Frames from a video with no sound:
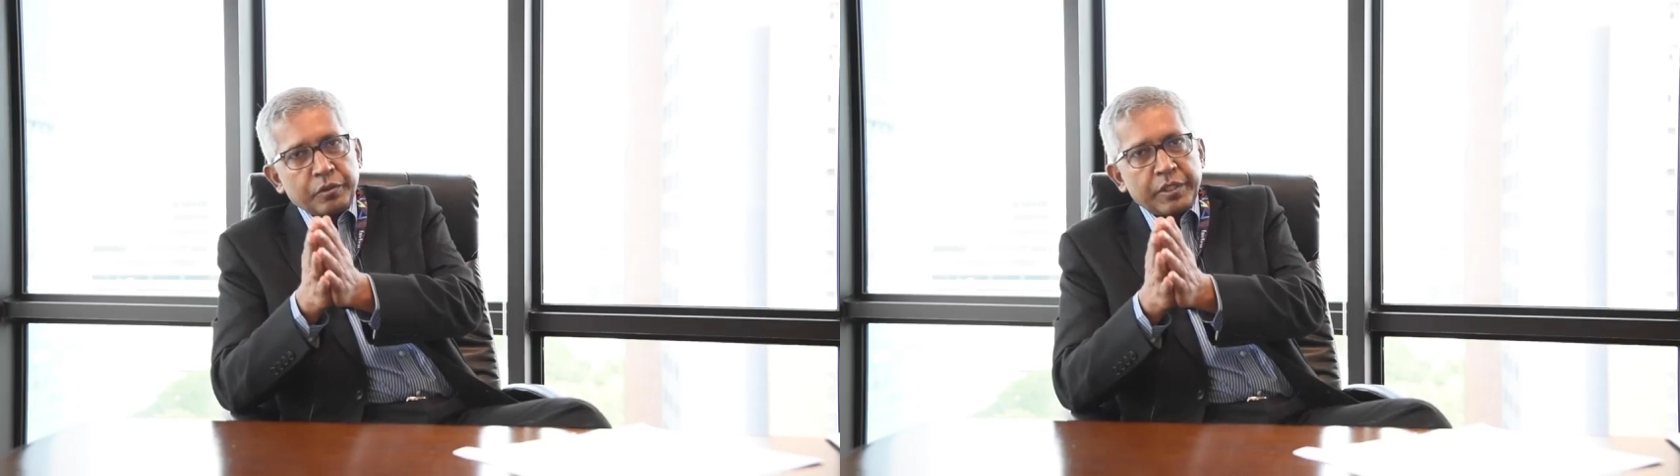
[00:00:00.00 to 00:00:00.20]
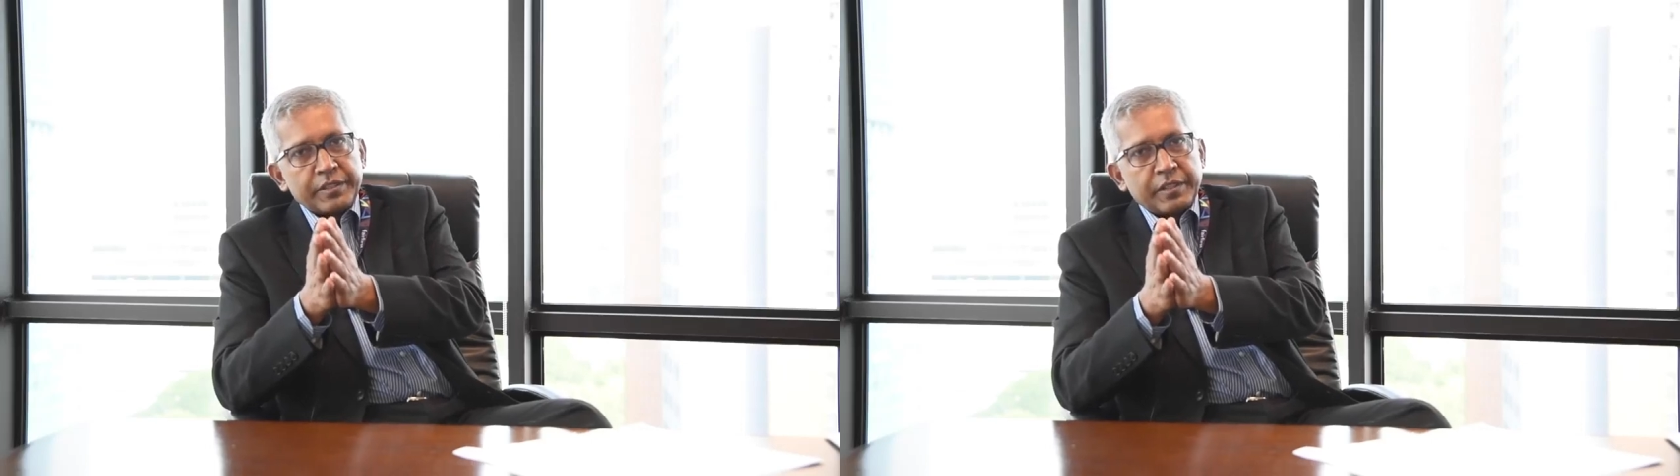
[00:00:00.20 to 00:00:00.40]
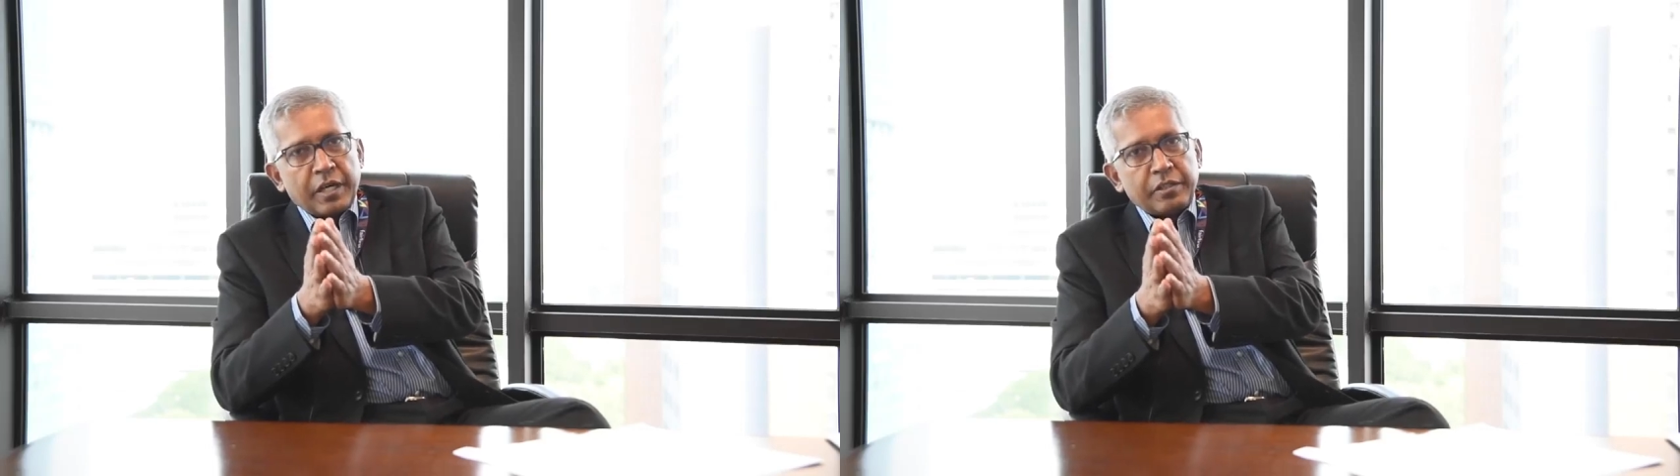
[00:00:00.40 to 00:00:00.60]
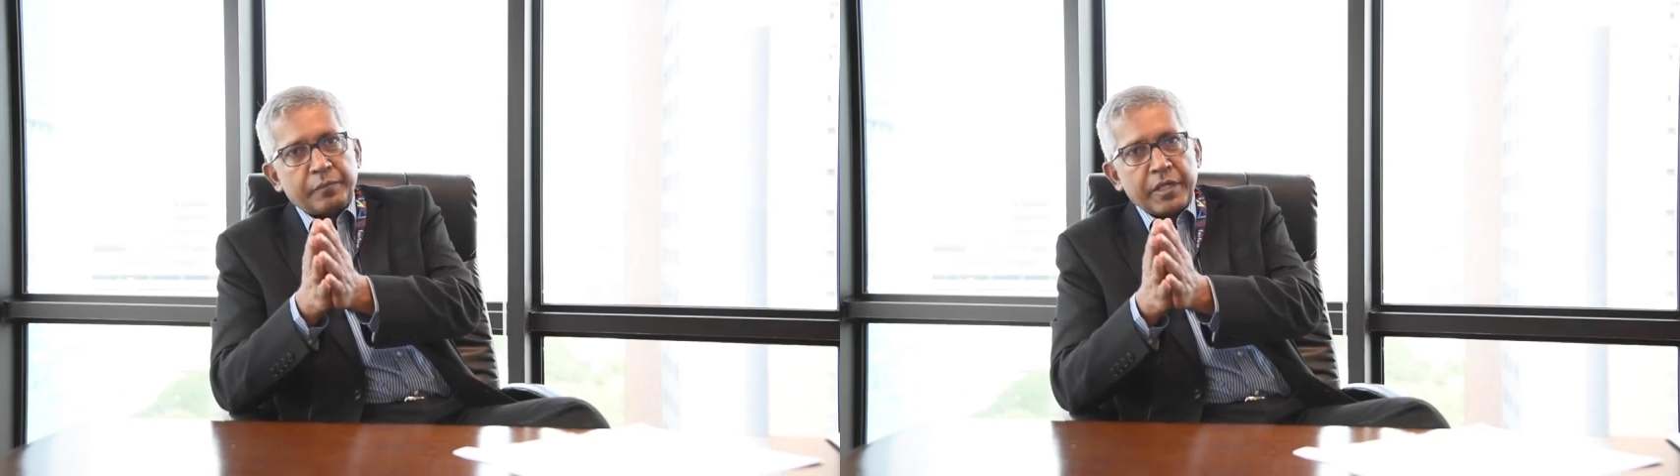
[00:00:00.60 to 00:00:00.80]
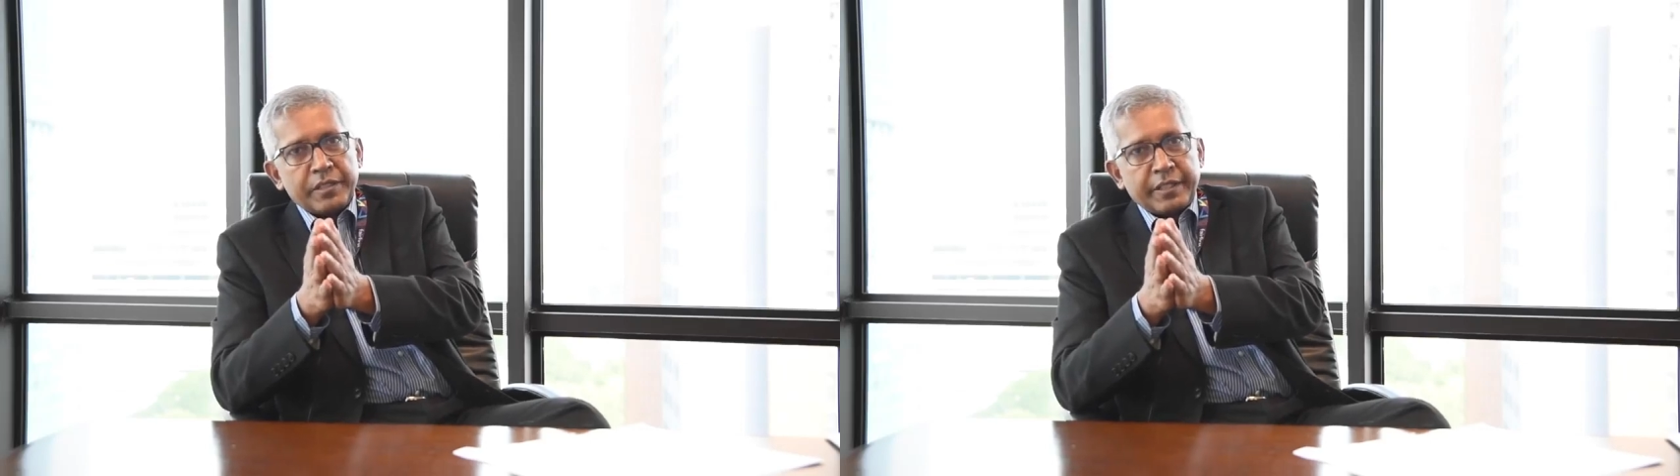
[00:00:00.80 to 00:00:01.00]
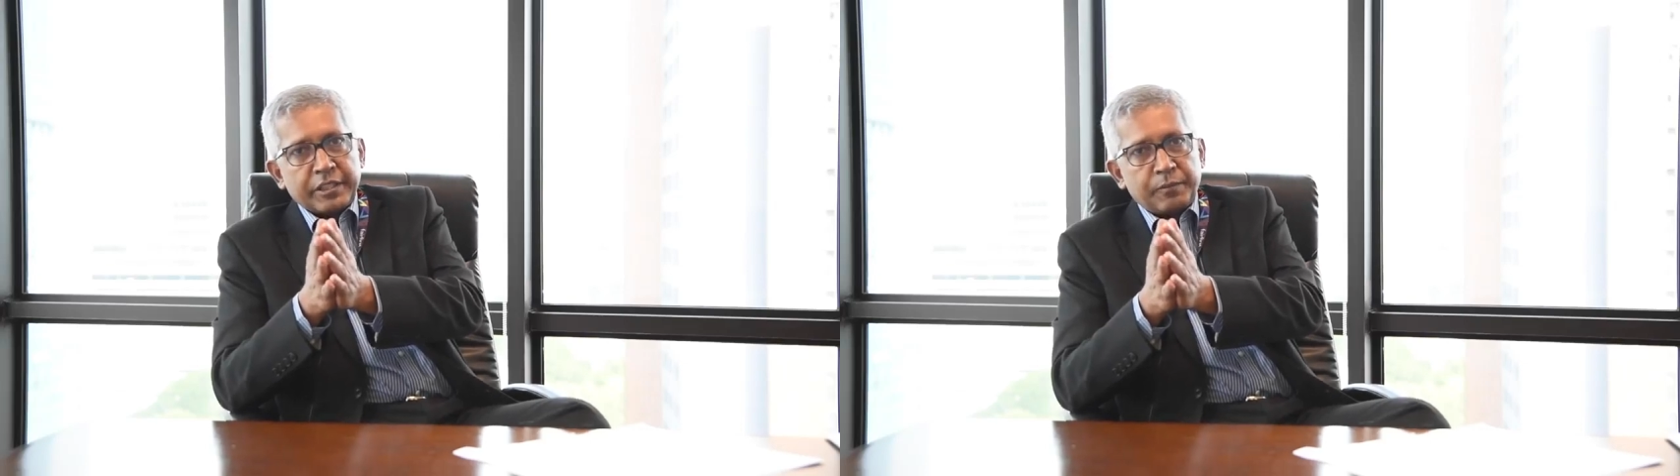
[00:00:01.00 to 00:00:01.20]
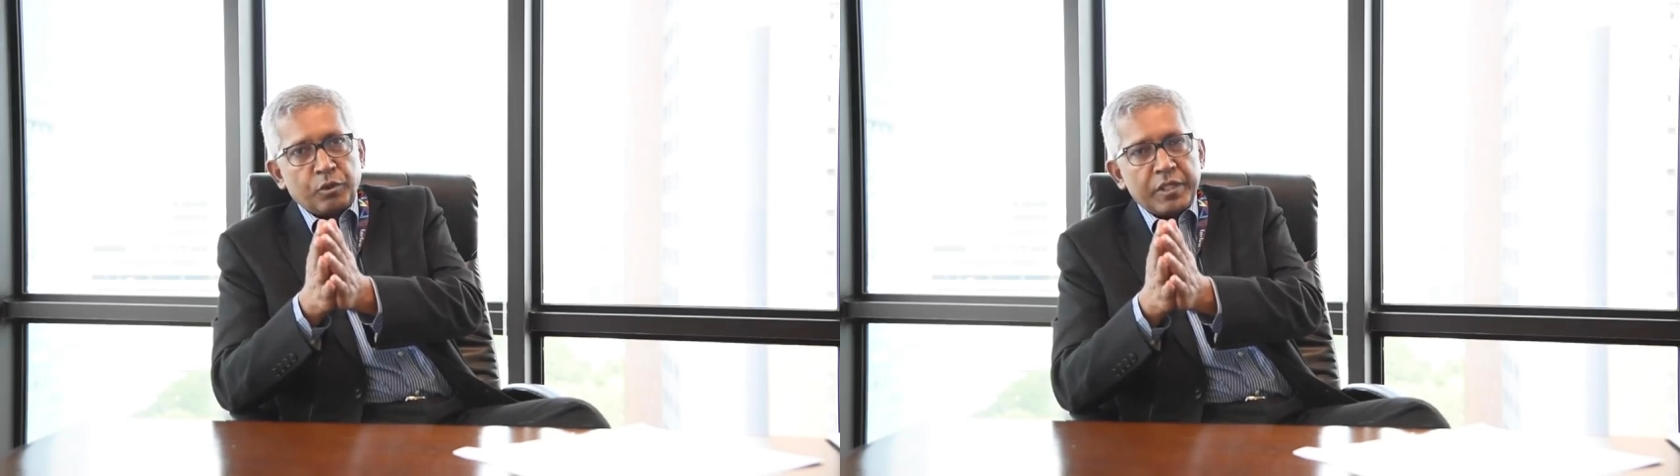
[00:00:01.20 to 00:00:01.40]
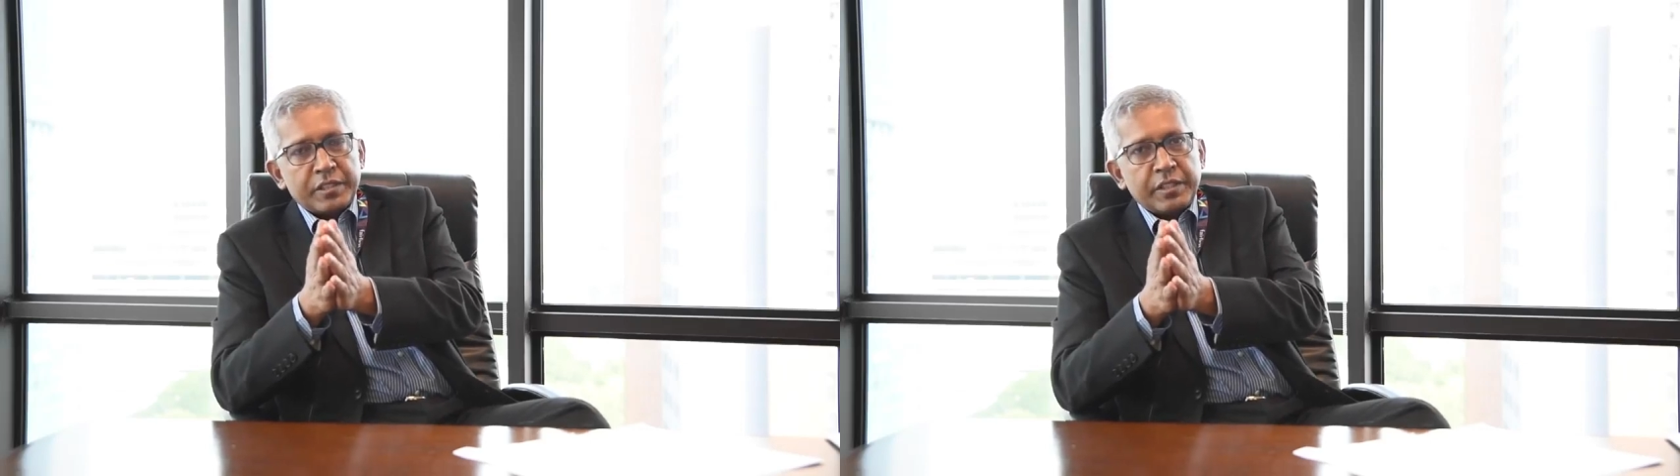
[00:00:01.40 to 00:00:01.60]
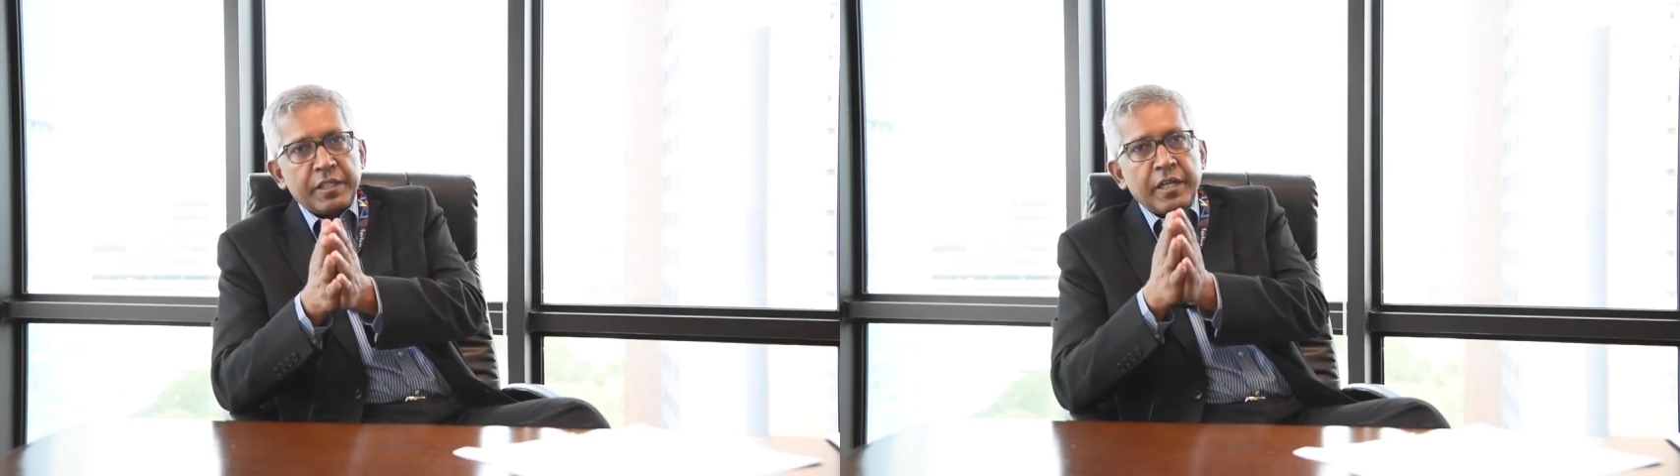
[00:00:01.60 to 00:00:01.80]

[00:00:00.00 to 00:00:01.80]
these entrepreneurs and explorers.